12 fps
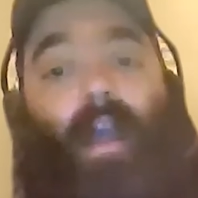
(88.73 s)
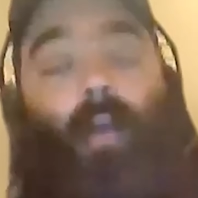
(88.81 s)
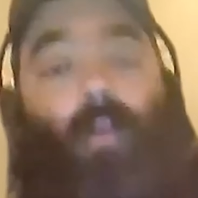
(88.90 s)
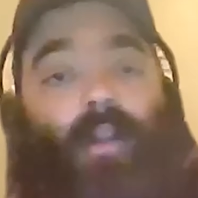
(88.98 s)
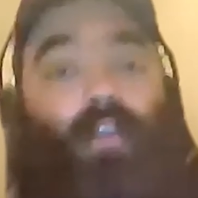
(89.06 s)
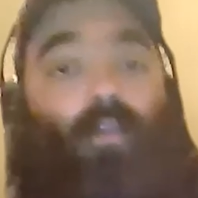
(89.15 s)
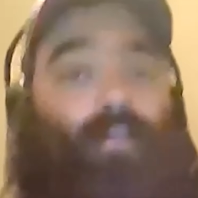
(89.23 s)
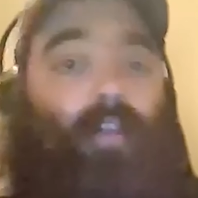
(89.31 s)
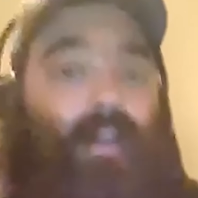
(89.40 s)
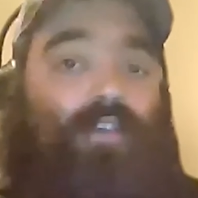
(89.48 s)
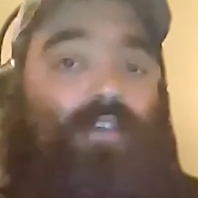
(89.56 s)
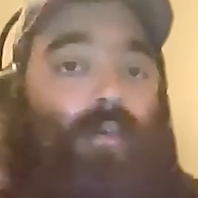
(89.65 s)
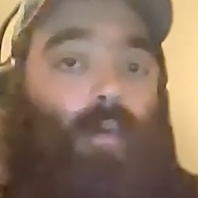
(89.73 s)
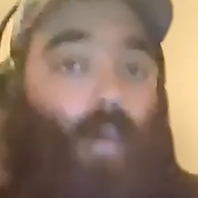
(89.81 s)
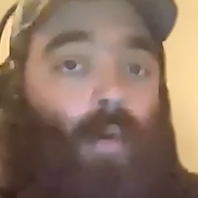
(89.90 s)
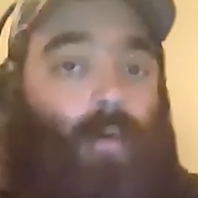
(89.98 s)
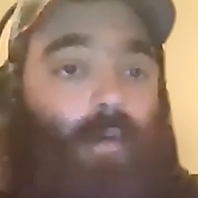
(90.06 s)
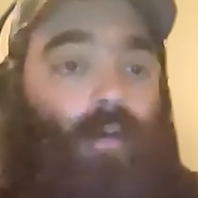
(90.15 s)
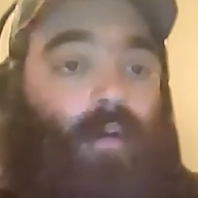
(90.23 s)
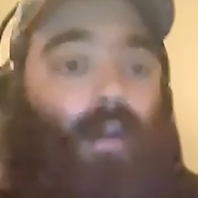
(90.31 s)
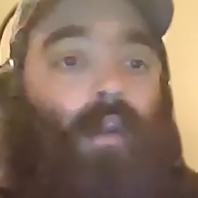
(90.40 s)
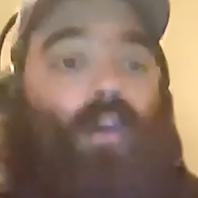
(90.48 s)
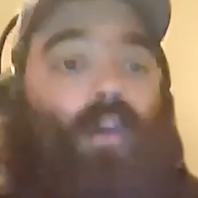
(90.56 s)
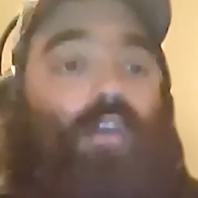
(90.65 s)
And when you place your order,
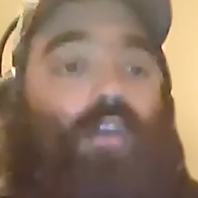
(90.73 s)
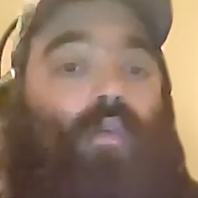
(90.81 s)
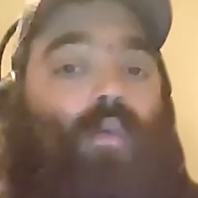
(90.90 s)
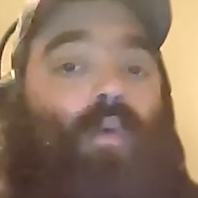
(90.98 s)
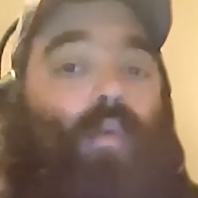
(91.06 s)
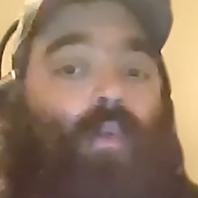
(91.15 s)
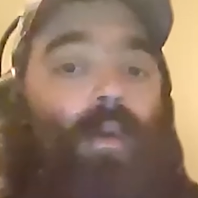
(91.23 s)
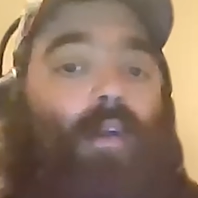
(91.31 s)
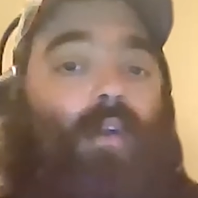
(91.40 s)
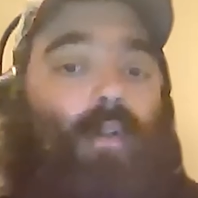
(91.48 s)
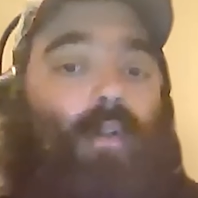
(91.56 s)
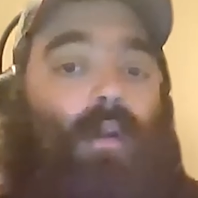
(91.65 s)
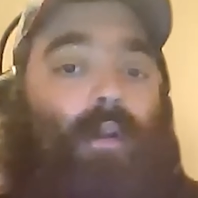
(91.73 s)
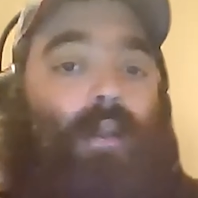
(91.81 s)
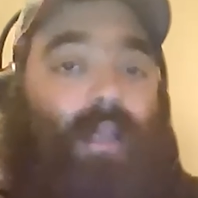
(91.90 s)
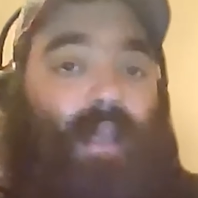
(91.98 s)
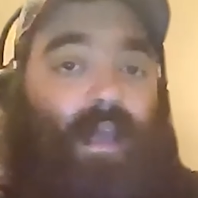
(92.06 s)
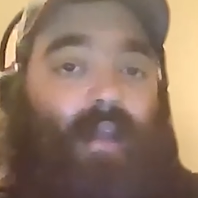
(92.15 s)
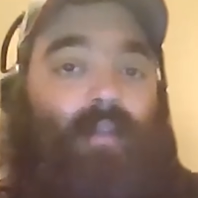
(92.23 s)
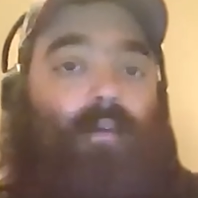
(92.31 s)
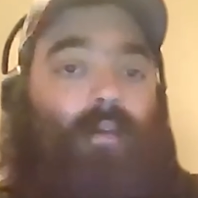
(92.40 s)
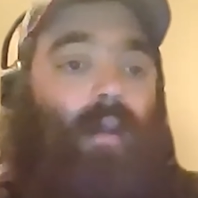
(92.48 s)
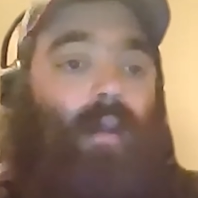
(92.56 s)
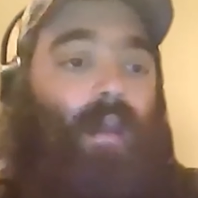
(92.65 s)
you will get
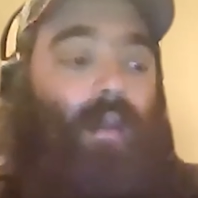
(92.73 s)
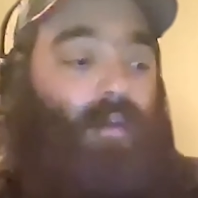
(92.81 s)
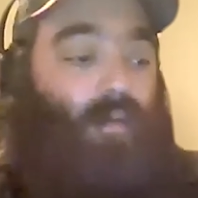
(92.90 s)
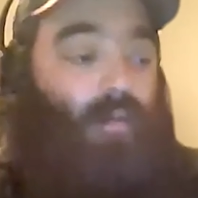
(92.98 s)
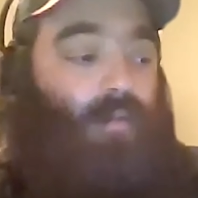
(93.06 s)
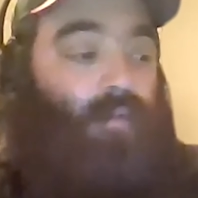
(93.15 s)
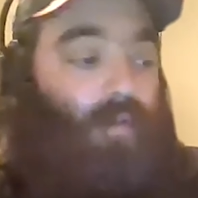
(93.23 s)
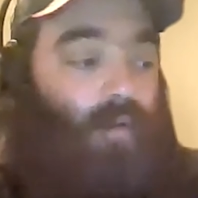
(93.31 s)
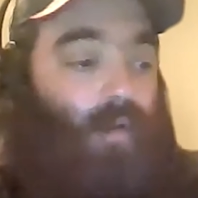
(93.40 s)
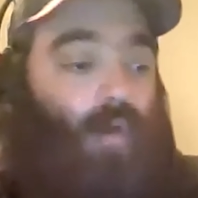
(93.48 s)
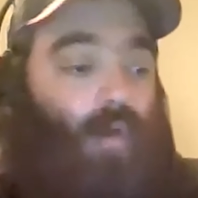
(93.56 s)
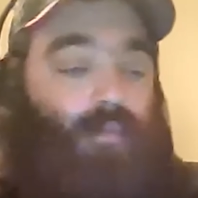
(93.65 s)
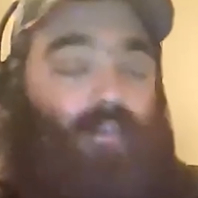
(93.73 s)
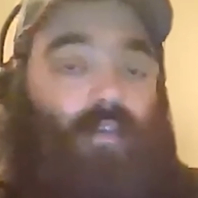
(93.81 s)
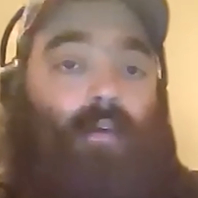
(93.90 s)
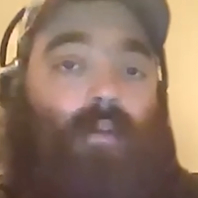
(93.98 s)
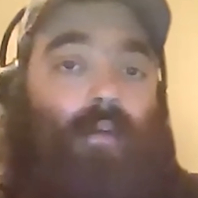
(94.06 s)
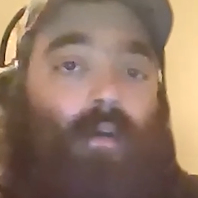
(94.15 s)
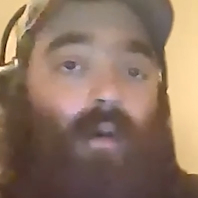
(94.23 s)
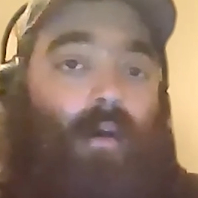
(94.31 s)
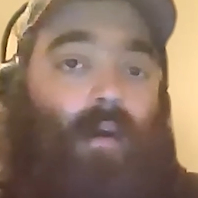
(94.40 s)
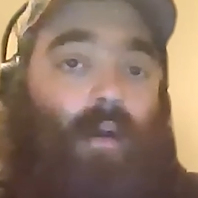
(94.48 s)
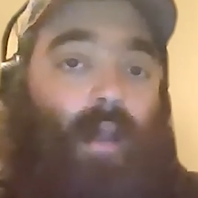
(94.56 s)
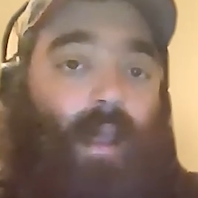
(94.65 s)
a note
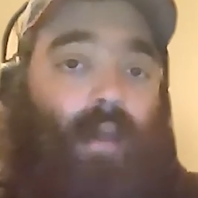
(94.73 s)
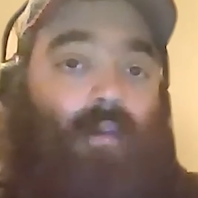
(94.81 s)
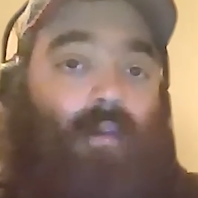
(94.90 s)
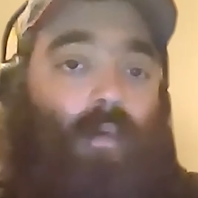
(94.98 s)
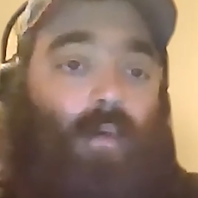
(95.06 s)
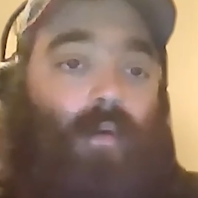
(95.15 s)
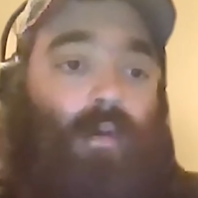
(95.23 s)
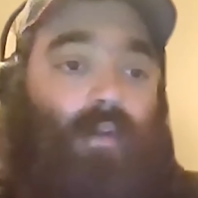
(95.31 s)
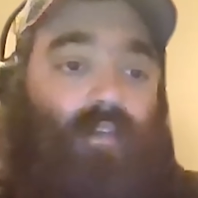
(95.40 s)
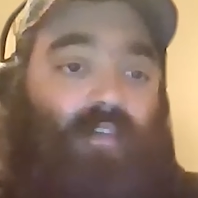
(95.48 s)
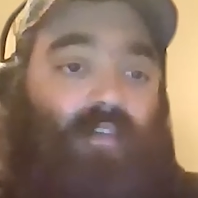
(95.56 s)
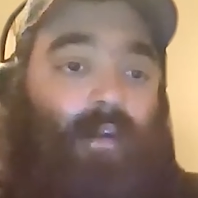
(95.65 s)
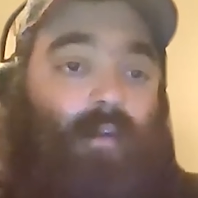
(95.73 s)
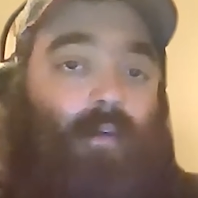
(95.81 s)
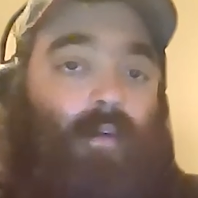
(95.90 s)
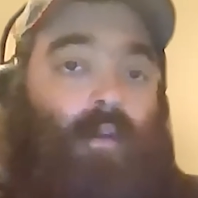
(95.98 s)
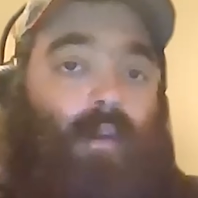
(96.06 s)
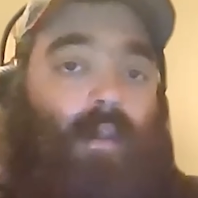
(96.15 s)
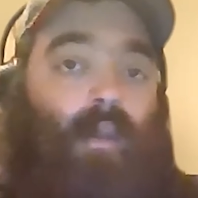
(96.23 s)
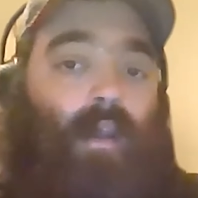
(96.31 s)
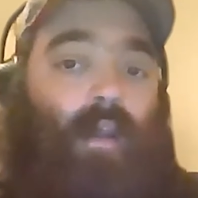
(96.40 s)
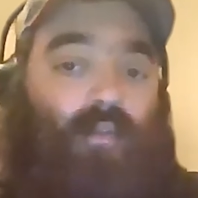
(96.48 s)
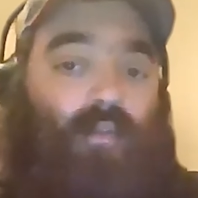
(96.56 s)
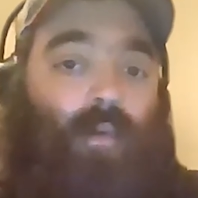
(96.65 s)
uh, and or a sticker
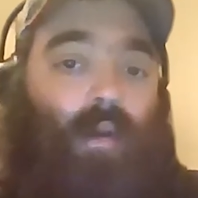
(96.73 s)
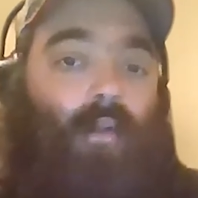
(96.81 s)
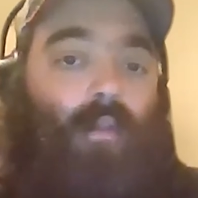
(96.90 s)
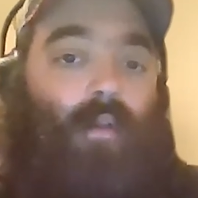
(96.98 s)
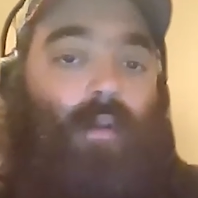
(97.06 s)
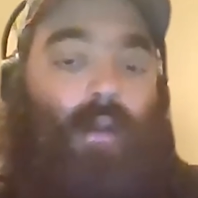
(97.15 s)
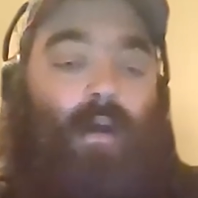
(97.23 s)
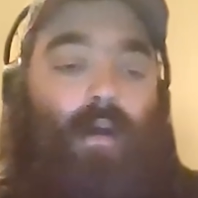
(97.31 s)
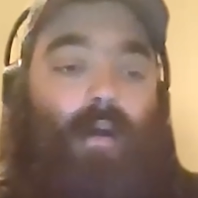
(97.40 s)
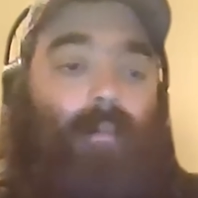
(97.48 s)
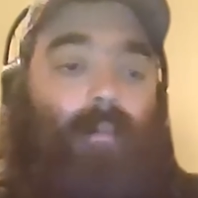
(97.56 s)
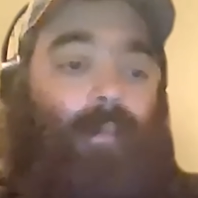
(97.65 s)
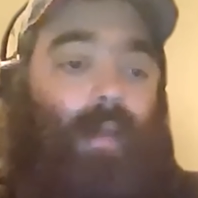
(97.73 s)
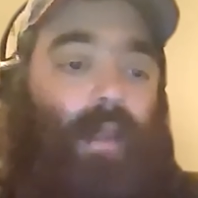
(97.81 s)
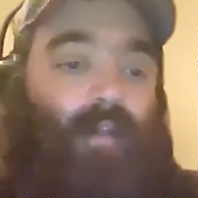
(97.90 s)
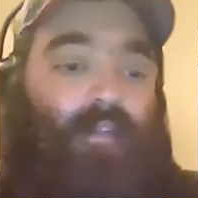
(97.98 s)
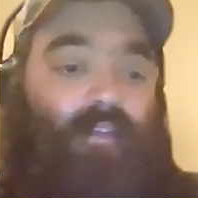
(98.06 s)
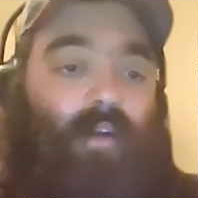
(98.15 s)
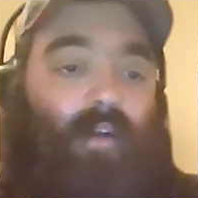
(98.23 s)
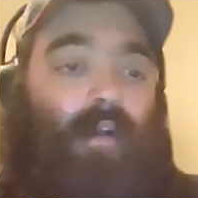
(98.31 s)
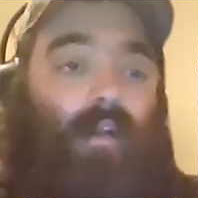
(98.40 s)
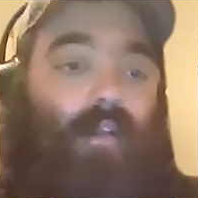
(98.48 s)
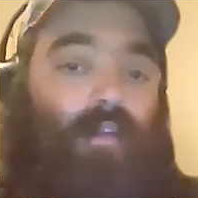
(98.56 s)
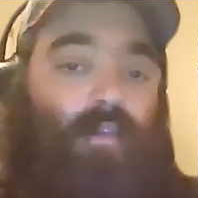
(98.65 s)
as well um, as a
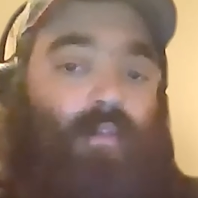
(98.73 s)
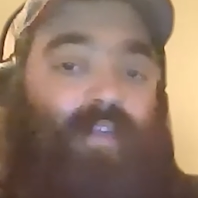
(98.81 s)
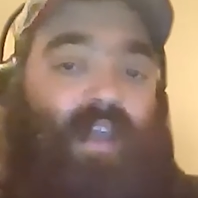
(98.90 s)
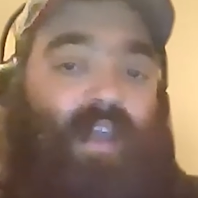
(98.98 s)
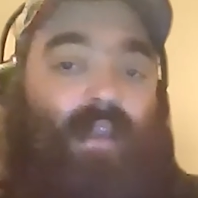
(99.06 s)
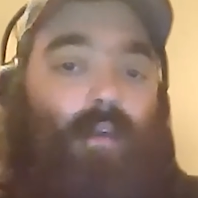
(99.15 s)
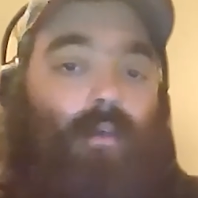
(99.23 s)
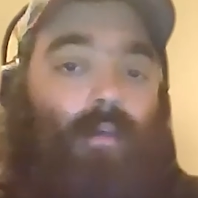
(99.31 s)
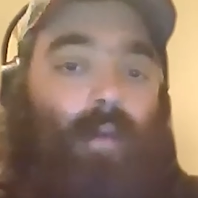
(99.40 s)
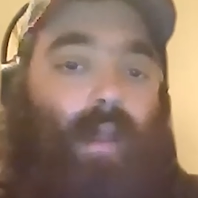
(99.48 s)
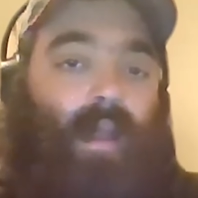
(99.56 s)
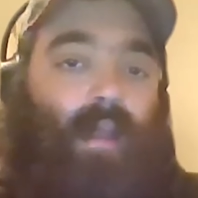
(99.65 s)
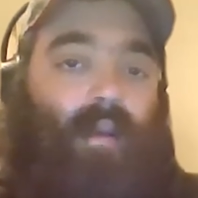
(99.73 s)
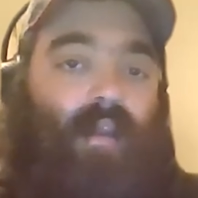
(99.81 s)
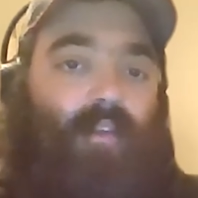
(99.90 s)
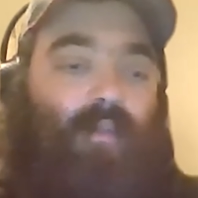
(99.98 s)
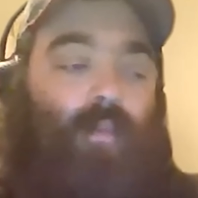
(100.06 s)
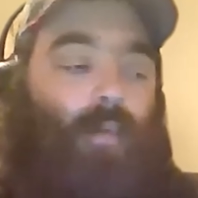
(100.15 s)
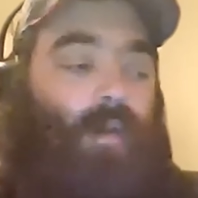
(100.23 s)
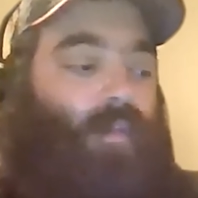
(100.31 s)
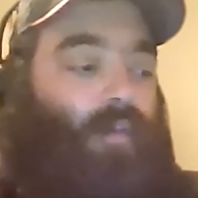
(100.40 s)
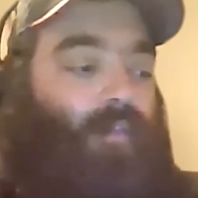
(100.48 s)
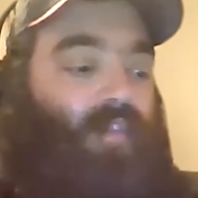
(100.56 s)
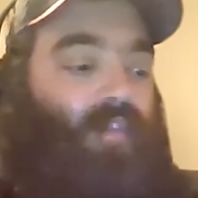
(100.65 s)
little thank you and it's one of
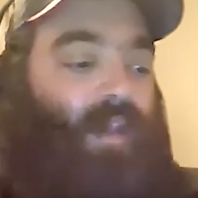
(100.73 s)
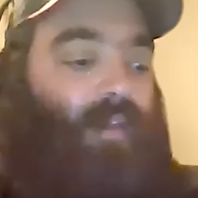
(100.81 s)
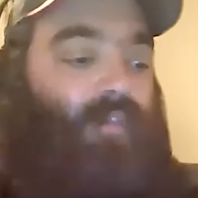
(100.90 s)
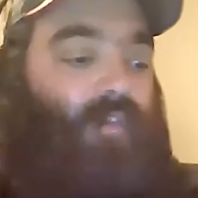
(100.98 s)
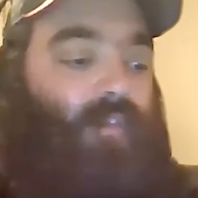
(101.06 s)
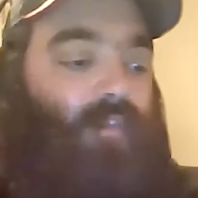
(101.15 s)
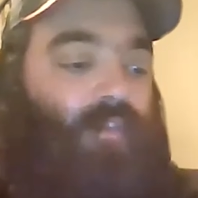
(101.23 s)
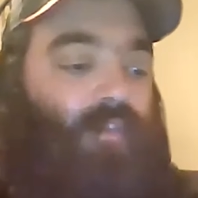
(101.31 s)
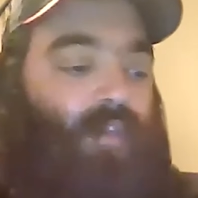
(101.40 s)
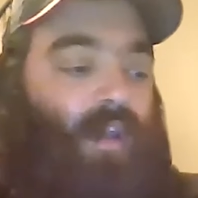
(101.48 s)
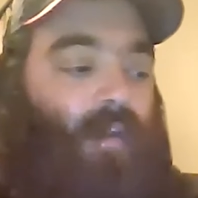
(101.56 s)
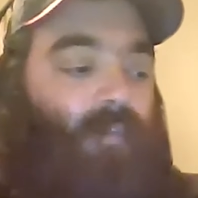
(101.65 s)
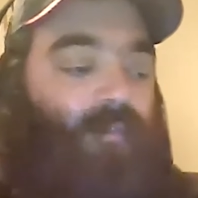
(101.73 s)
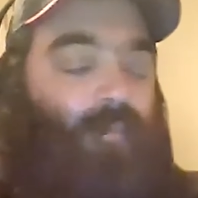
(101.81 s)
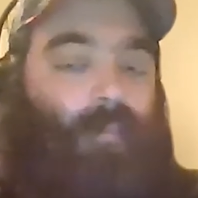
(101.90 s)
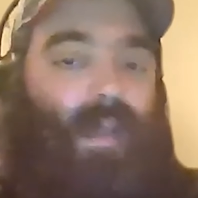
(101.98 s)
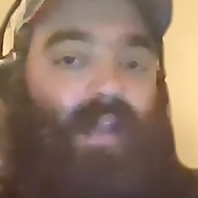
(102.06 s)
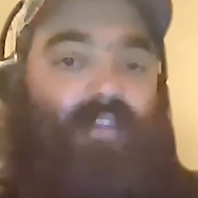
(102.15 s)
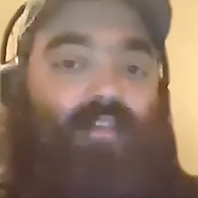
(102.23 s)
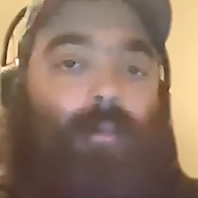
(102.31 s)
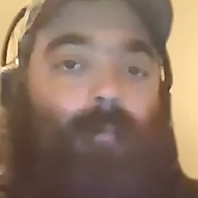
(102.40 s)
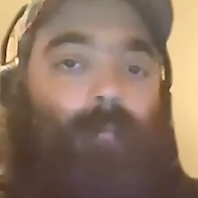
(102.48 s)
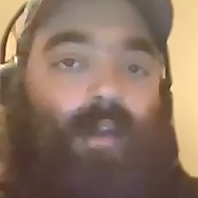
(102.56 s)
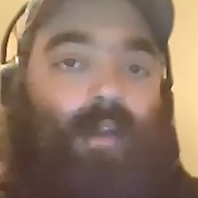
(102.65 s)
those things that just kind of makes
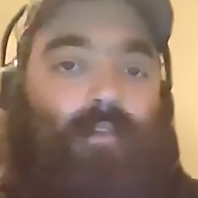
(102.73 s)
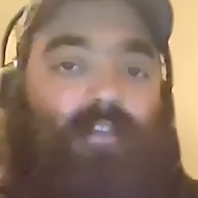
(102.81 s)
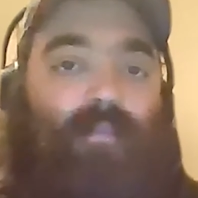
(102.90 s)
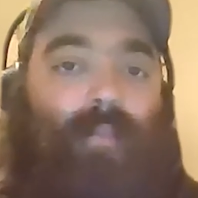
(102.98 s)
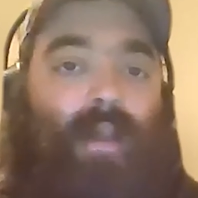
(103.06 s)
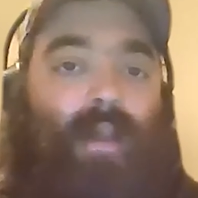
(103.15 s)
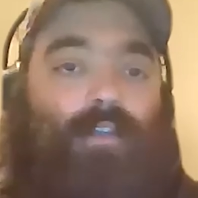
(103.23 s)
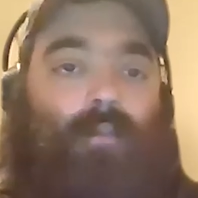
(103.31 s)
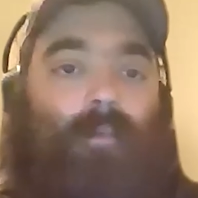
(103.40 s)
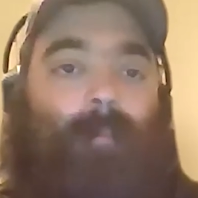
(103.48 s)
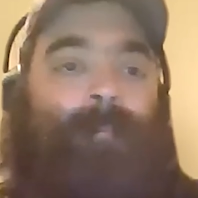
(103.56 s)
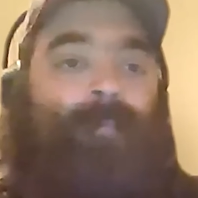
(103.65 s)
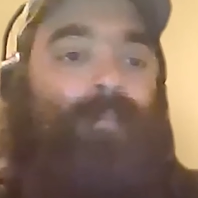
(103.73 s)
you feel special